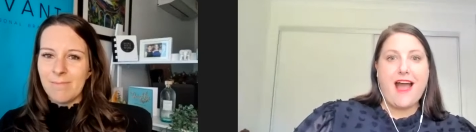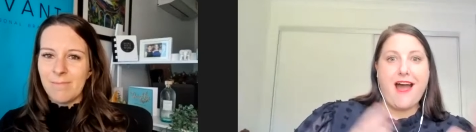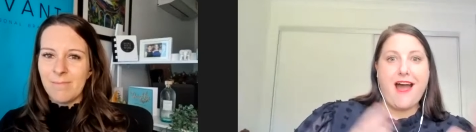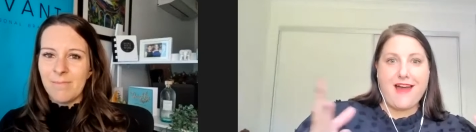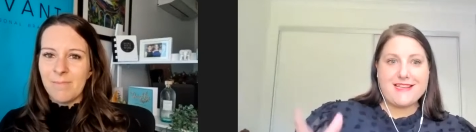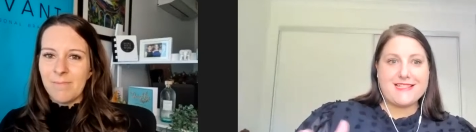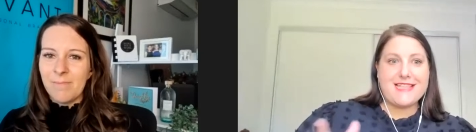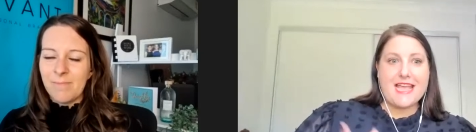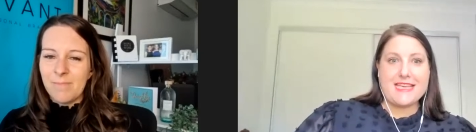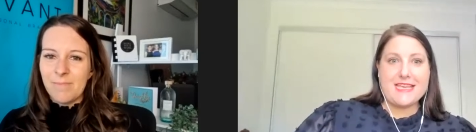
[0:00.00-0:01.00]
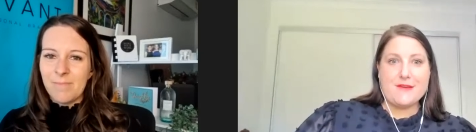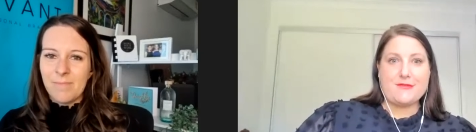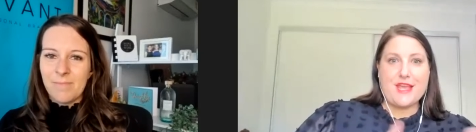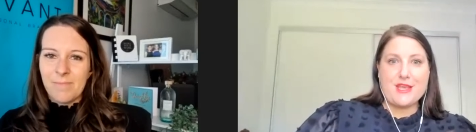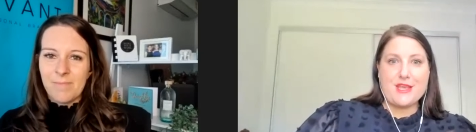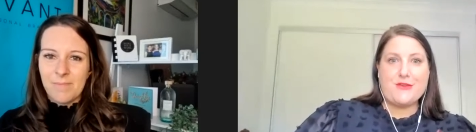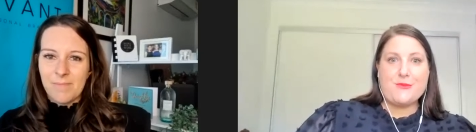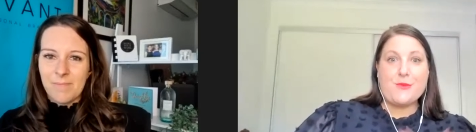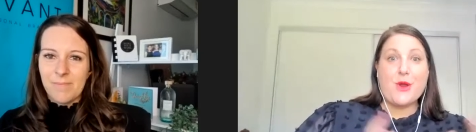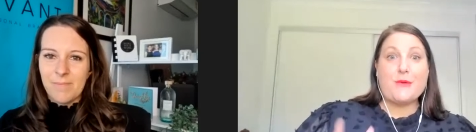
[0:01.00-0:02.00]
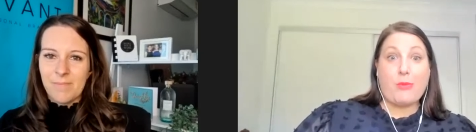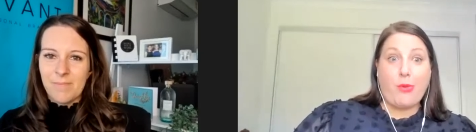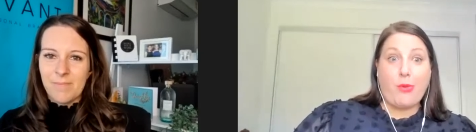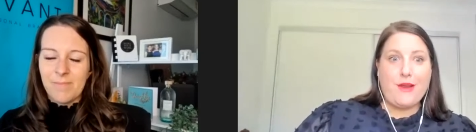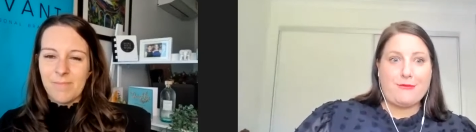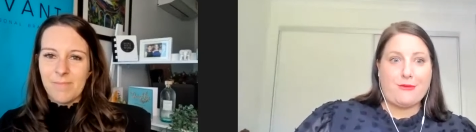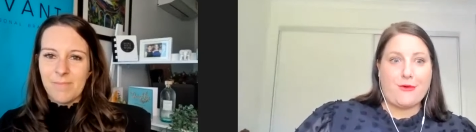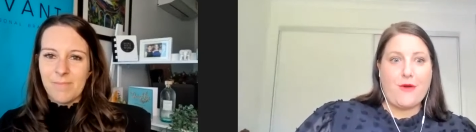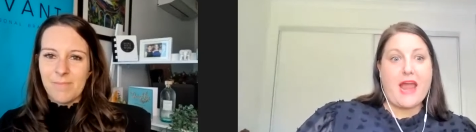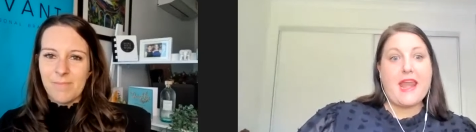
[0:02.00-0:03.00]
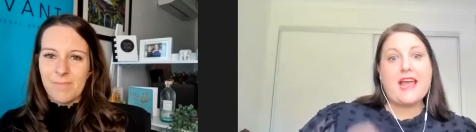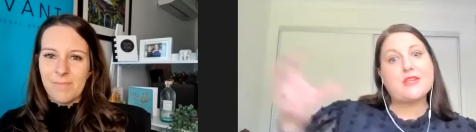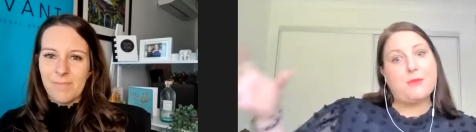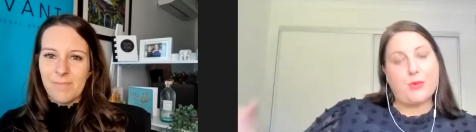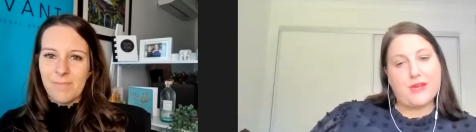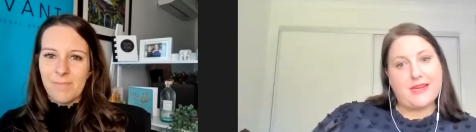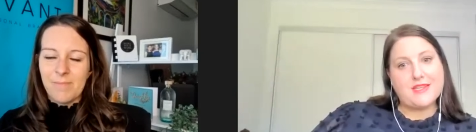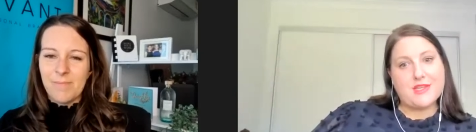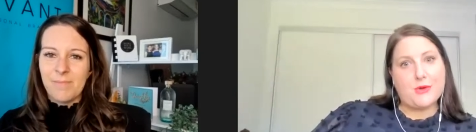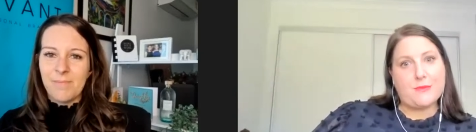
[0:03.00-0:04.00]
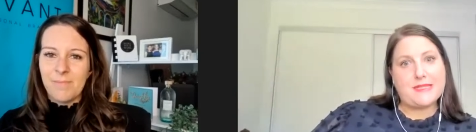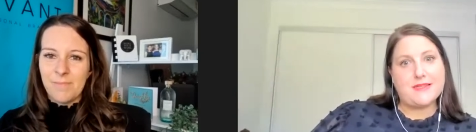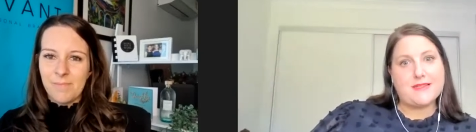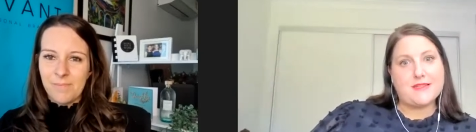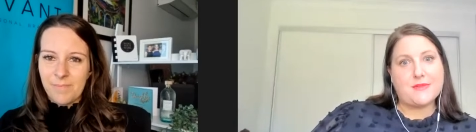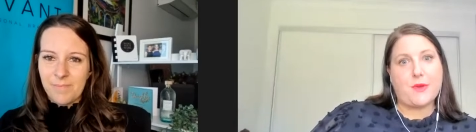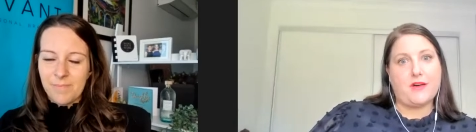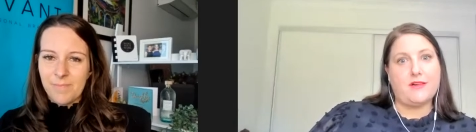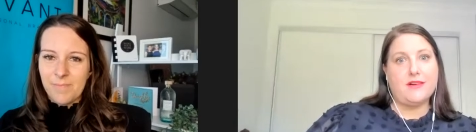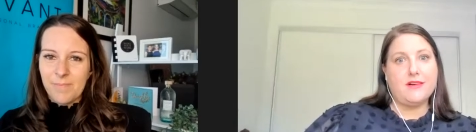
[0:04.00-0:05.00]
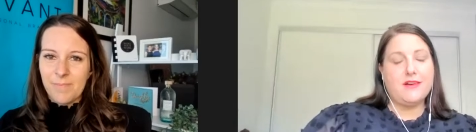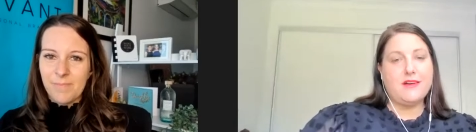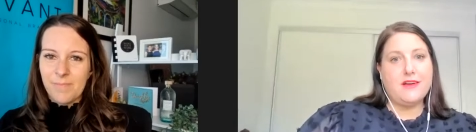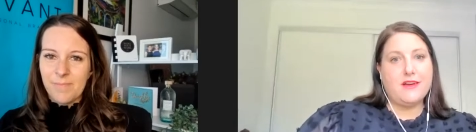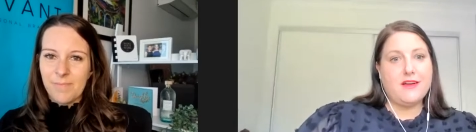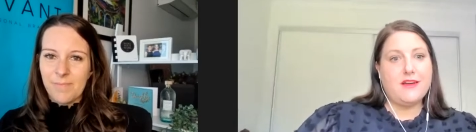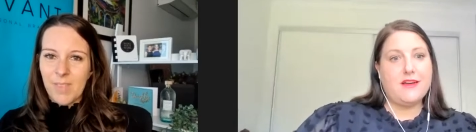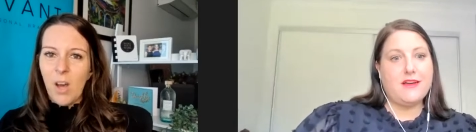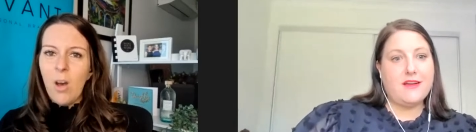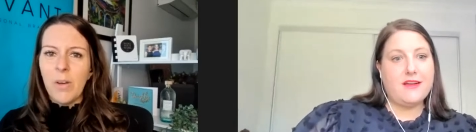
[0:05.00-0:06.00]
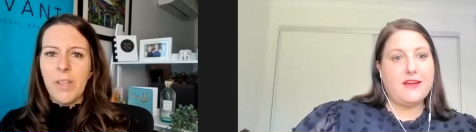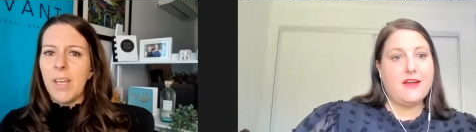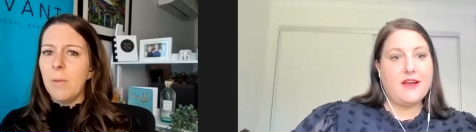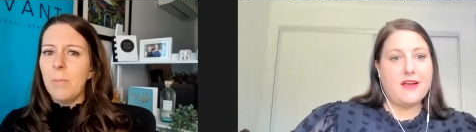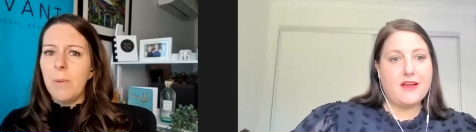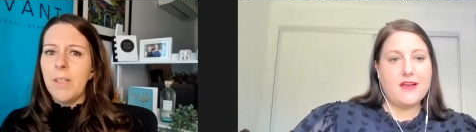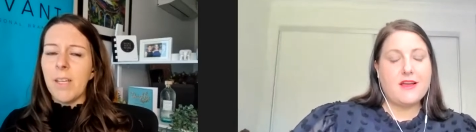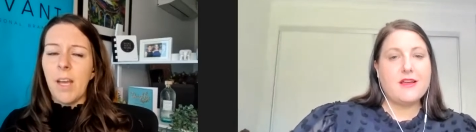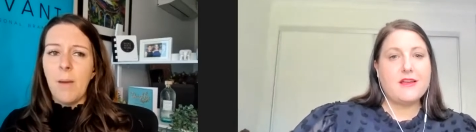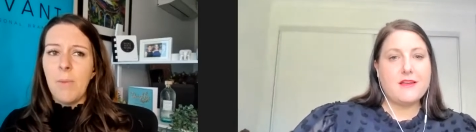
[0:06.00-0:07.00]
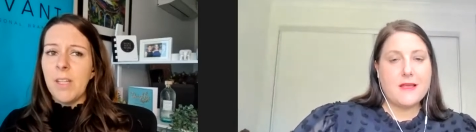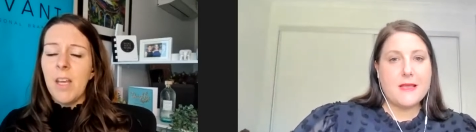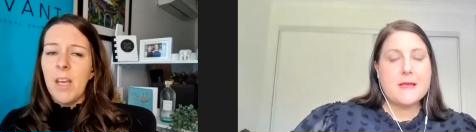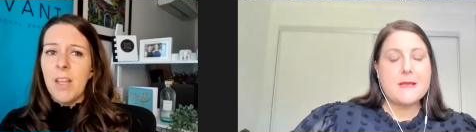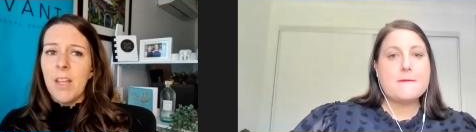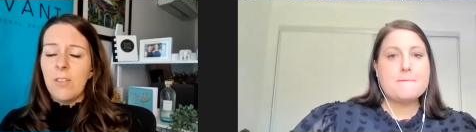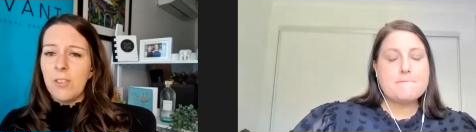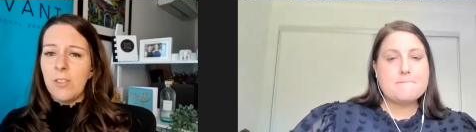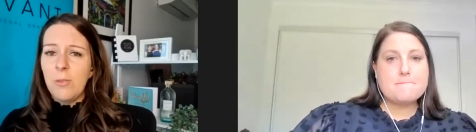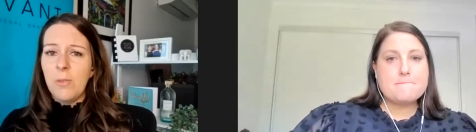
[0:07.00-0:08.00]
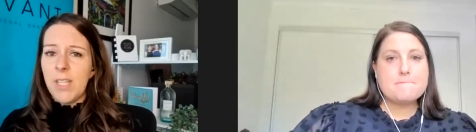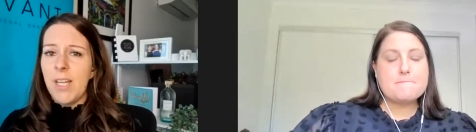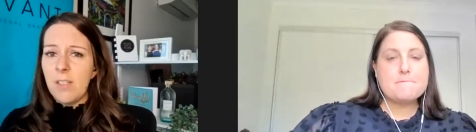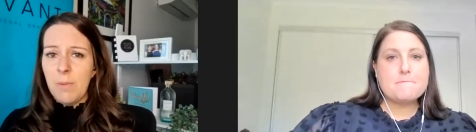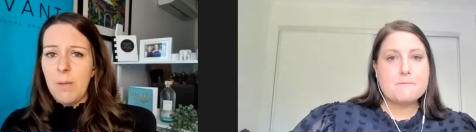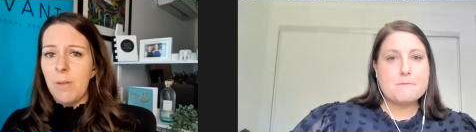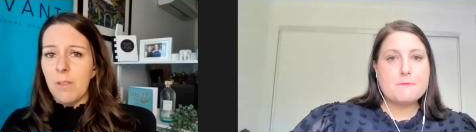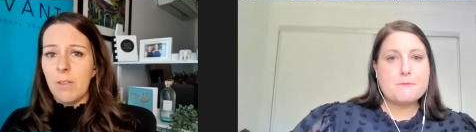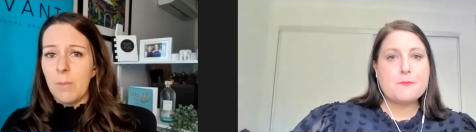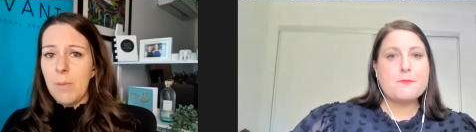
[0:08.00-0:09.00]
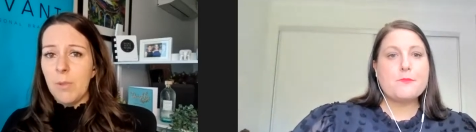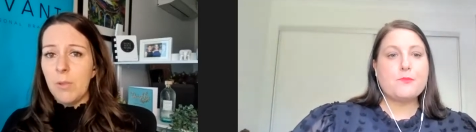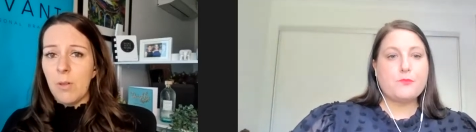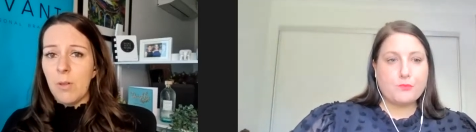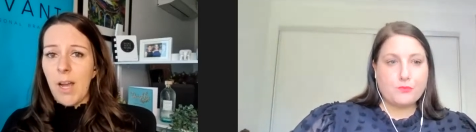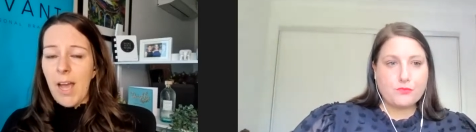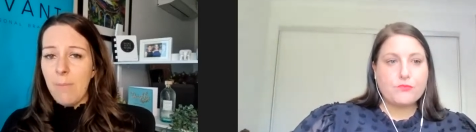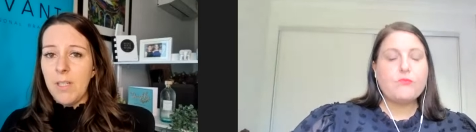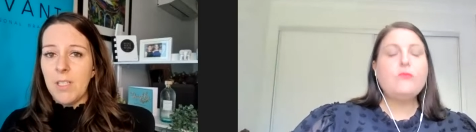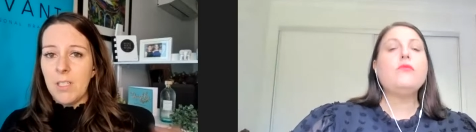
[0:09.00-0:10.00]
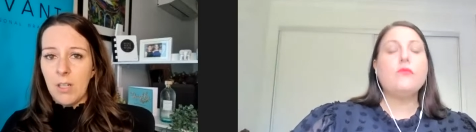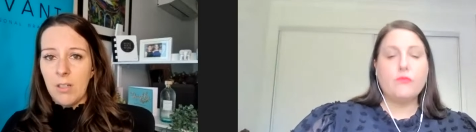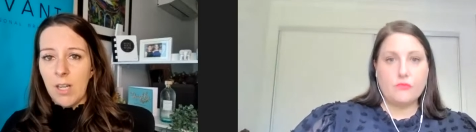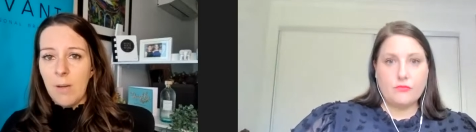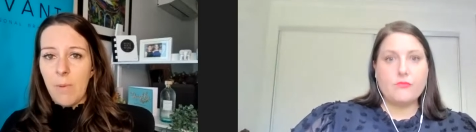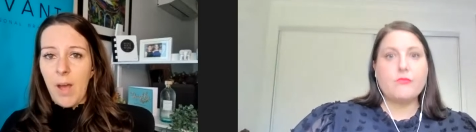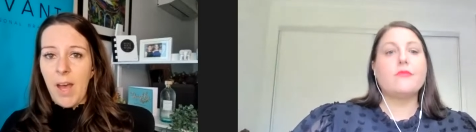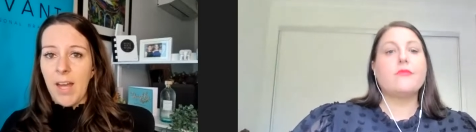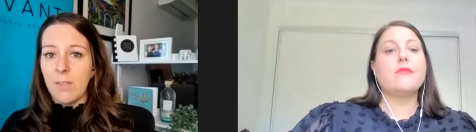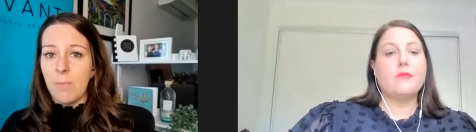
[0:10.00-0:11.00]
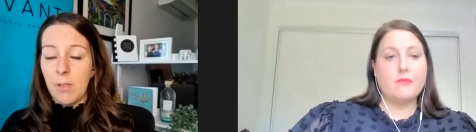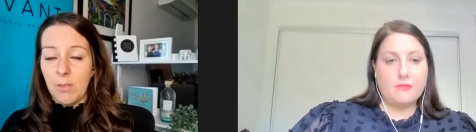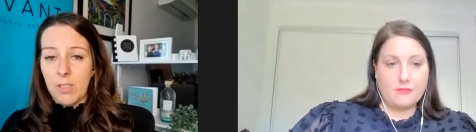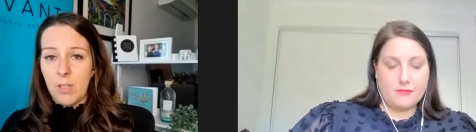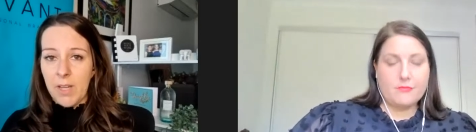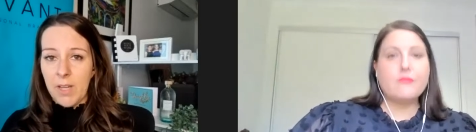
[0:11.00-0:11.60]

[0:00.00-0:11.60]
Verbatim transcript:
Speaker 1: harness that gift that you were employed for and actually put it into your business as well.
Speaker 2: Oh, yeah, completely. I mean, there are two sets of people. There are people who are happy to turn up and build someone